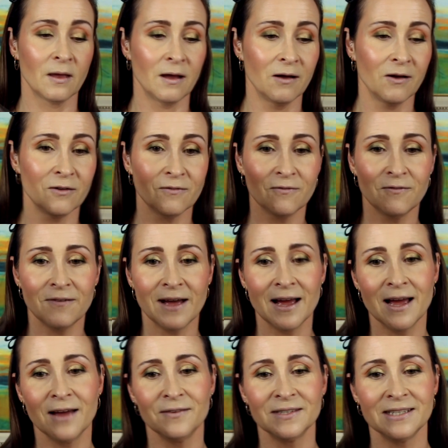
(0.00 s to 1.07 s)
I've got
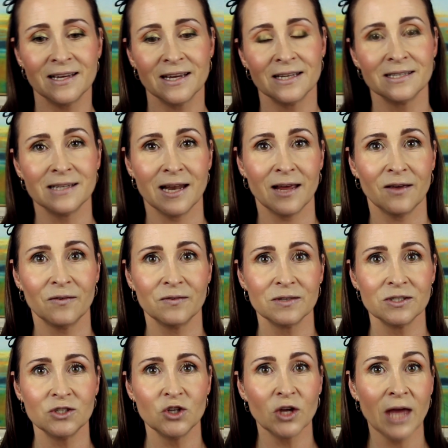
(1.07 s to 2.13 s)
5 seconds
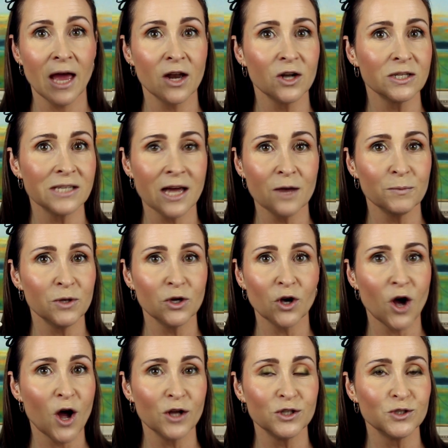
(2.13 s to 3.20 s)
left. You cannot tell me you
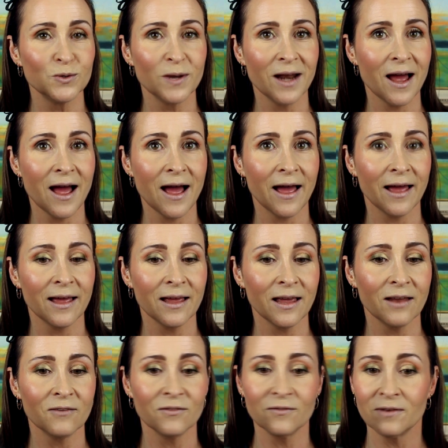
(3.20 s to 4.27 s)
can't do an eye
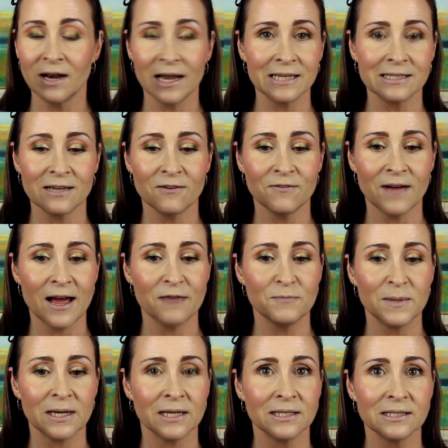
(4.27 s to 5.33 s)
in less than 5
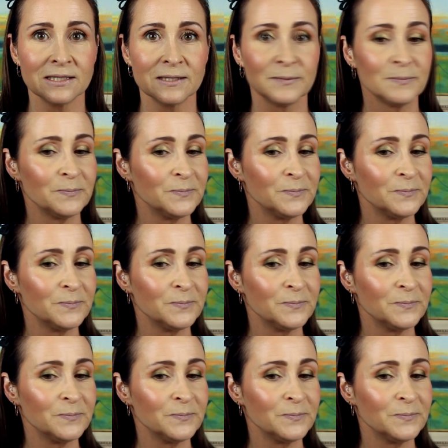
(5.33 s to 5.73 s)
minutes.